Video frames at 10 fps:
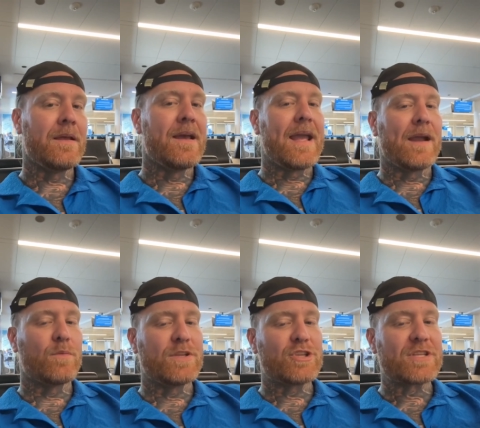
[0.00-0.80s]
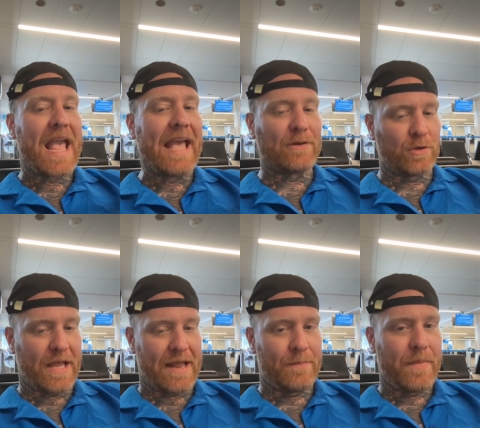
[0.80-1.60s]
and we just handled
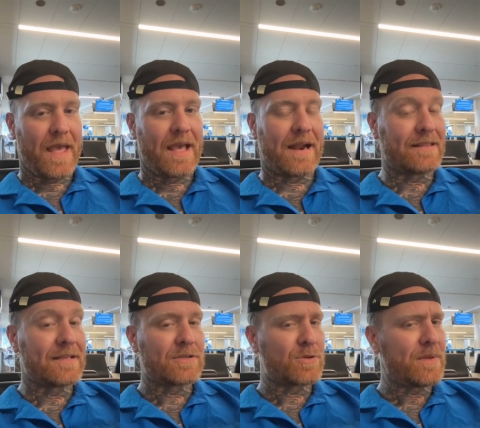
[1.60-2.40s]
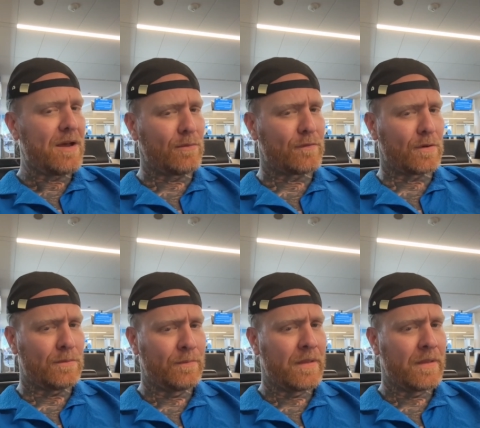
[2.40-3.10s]
it. And I think this will be helpful,